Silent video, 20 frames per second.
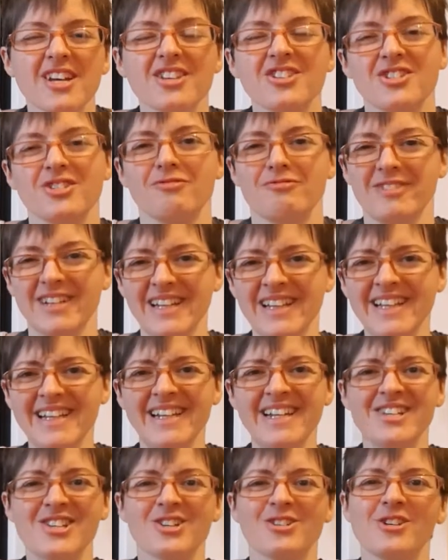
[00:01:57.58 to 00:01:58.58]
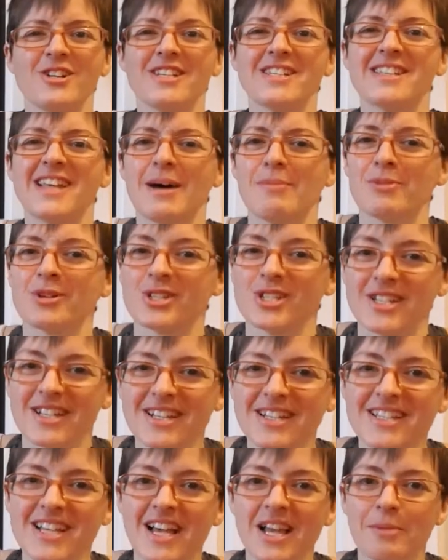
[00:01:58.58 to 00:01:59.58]
Do you really need to go into that much
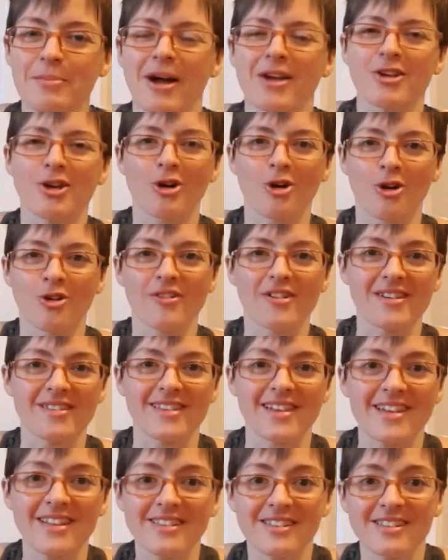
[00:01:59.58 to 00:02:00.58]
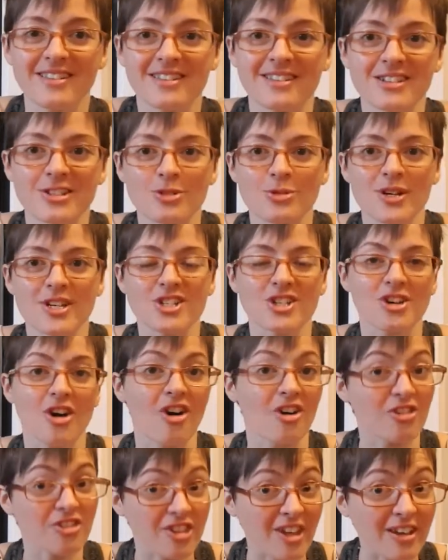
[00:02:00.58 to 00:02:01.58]
detail about your current dating situation
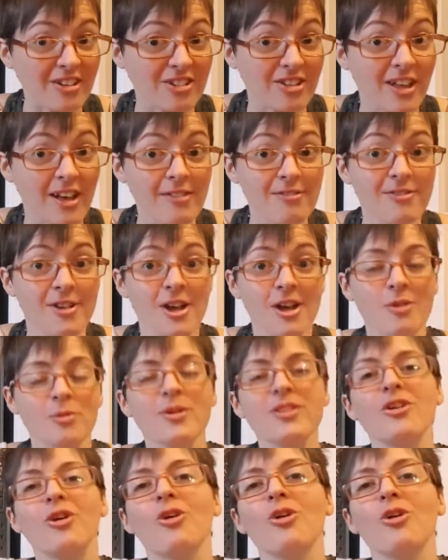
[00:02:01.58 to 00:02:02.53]
or sex life with